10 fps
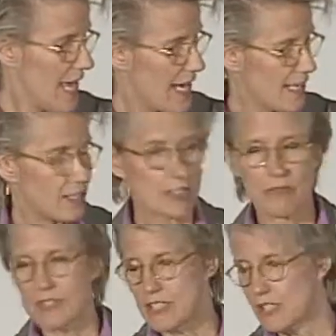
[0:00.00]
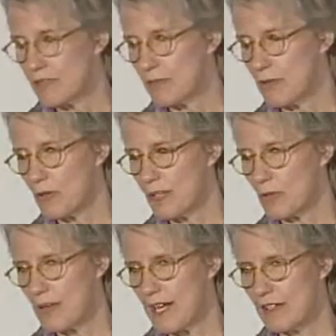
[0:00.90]
Haiti to release a
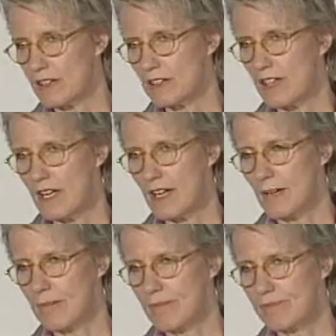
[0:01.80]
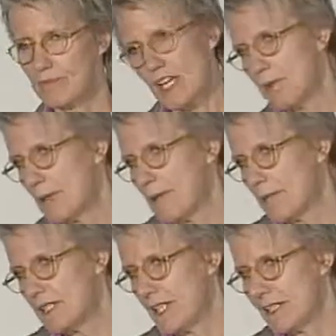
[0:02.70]
report about, um, about
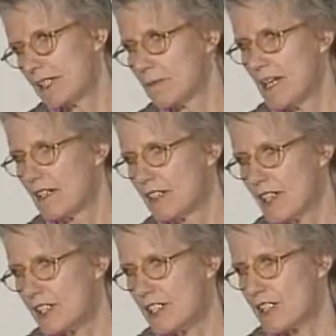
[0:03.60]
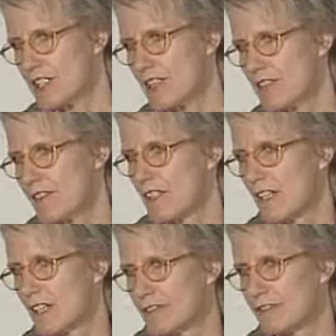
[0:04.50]
Baby Doc, about justice
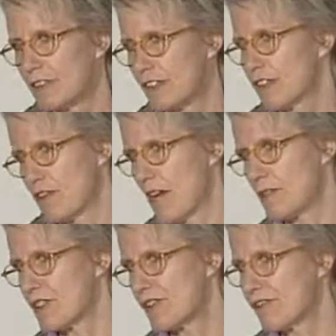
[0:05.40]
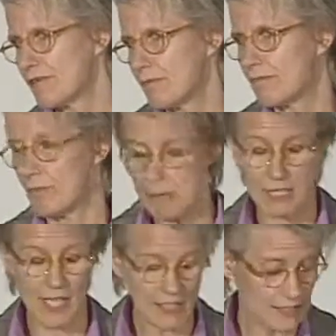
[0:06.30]
uh, for the crimes of
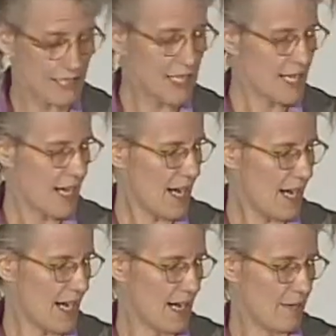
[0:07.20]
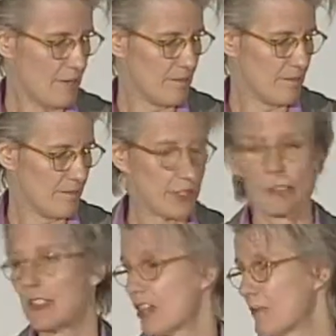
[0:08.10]
Baby Doc. Um, you
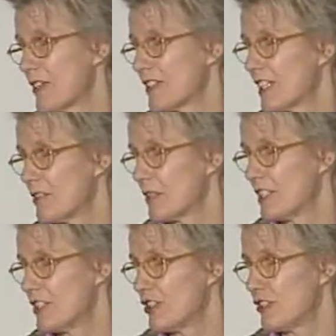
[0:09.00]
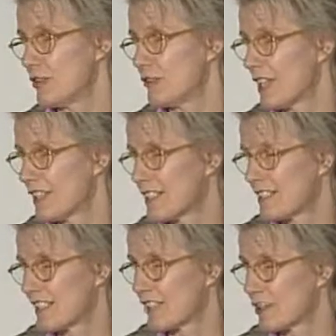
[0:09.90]
know, talk about sticking with an issue. That's
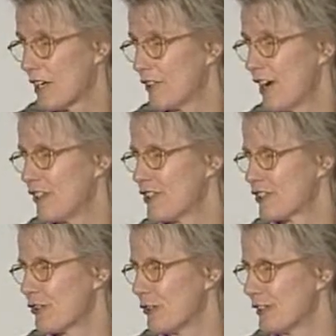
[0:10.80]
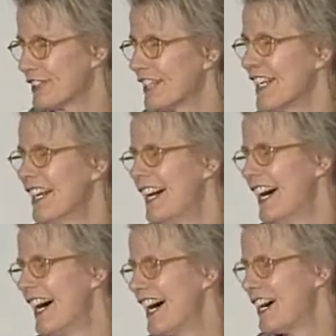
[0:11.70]
just like twenty-five years old,
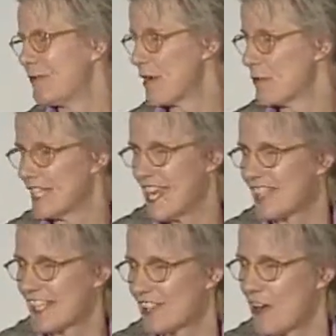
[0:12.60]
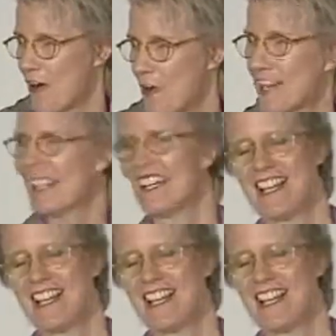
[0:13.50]
uh, but we can't let go.